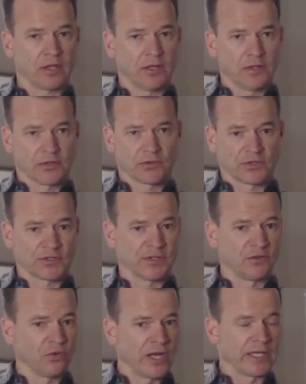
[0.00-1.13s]
So I said the
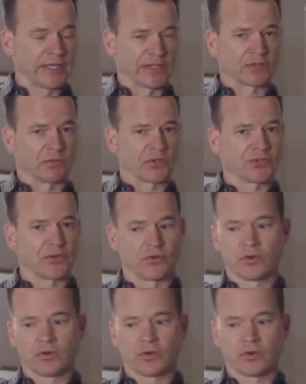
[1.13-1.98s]
right customers. So,